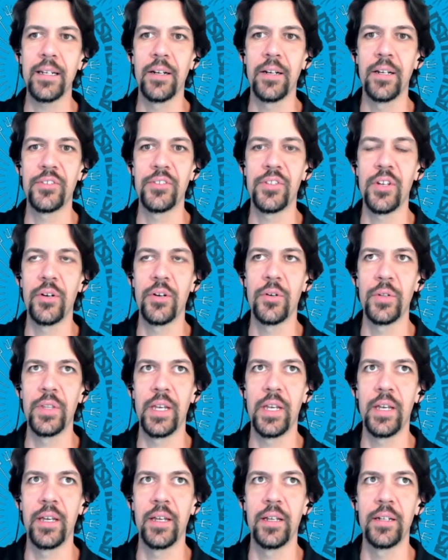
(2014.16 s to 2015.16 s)
so.
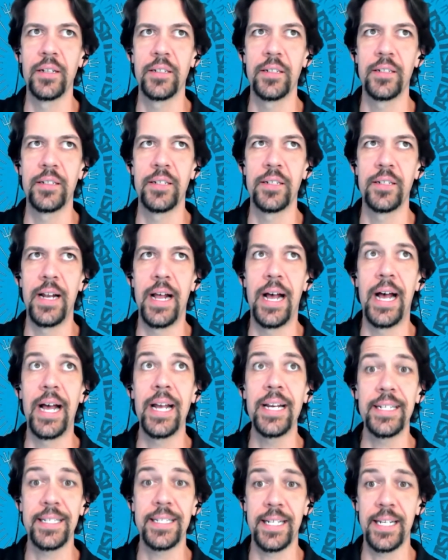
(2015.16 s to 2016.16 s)
The
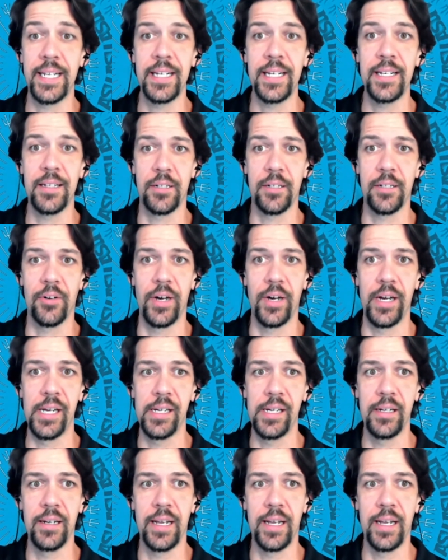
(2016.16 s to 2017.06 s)
IT degree,